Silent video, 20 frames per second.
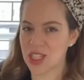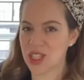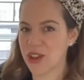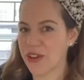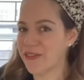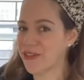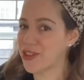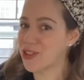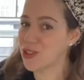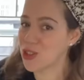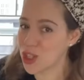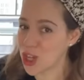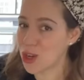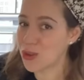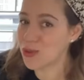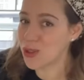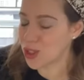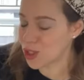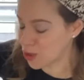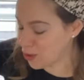So if you
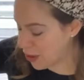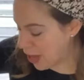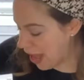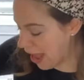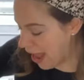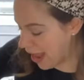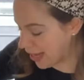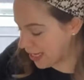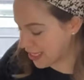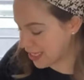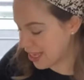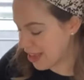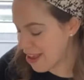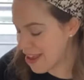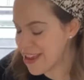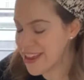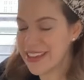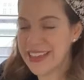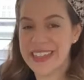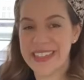don't do eggs,
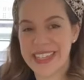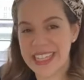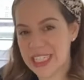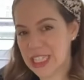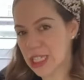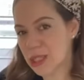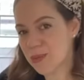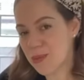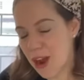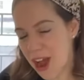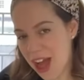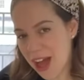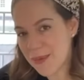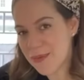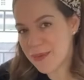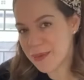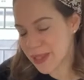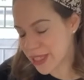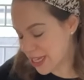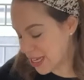this is
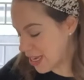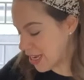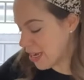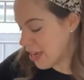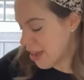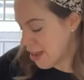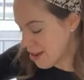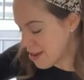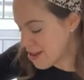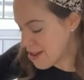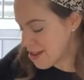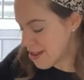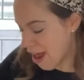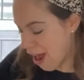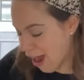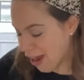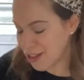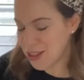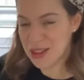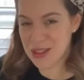probably
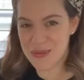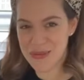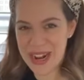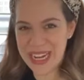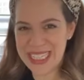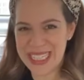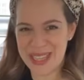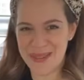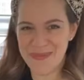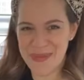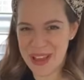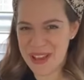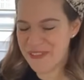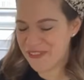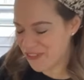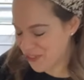not the recipe